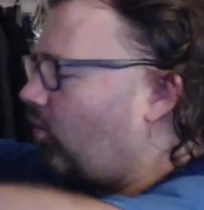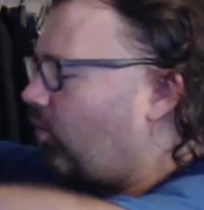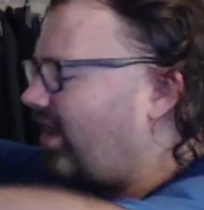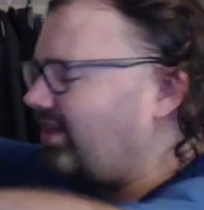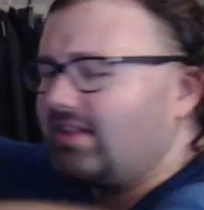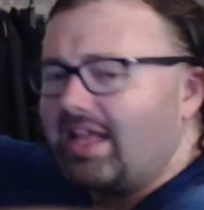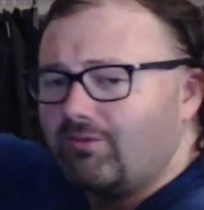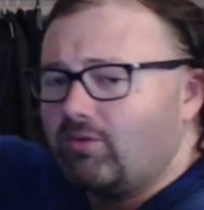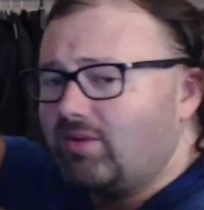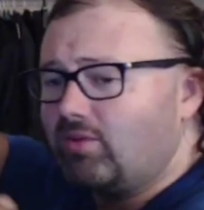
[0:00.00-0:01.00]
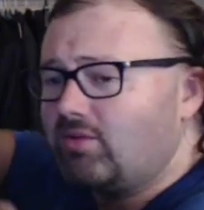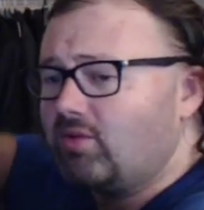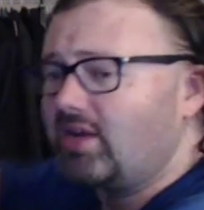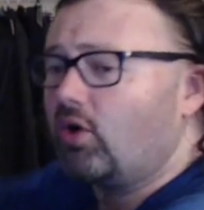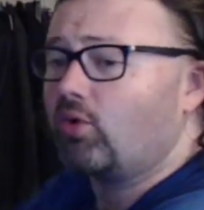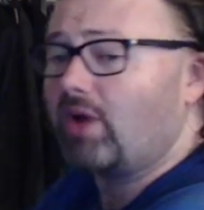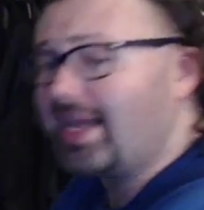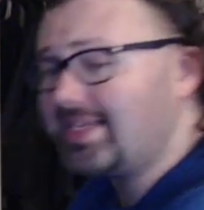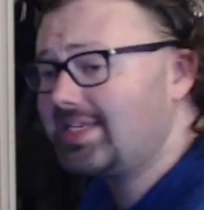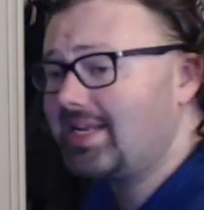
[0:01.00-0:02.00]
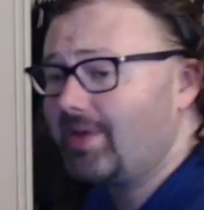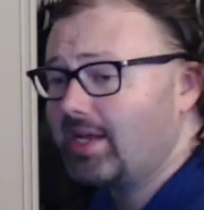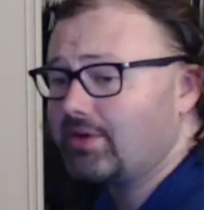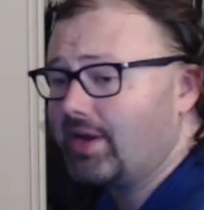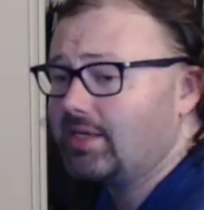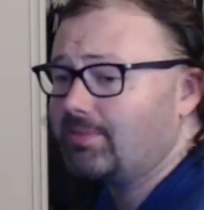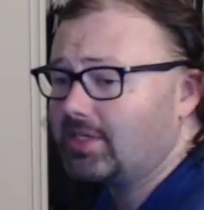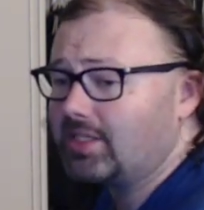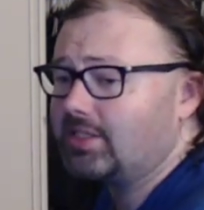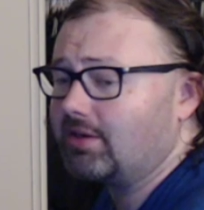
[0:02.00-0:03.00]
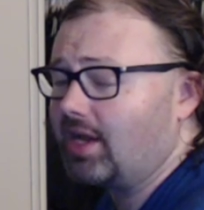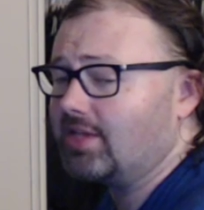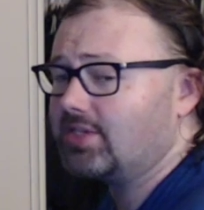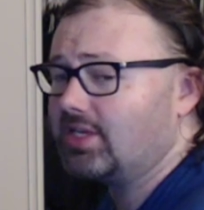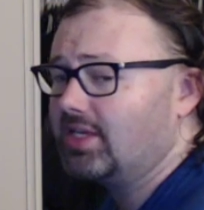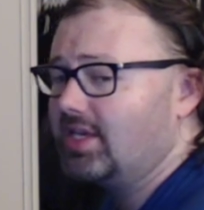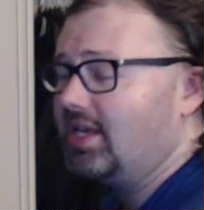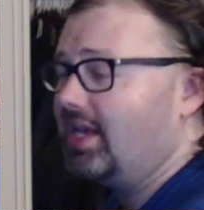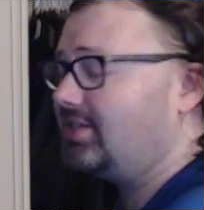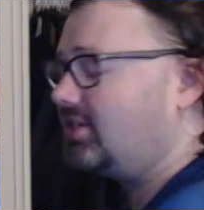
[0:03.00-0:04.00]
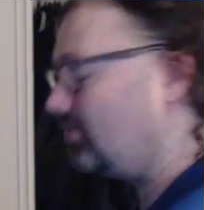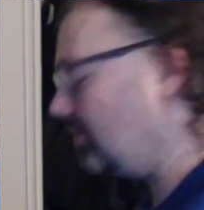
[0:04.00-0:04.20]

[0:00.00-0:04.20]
what horizon am I trying to predict across? And it's this really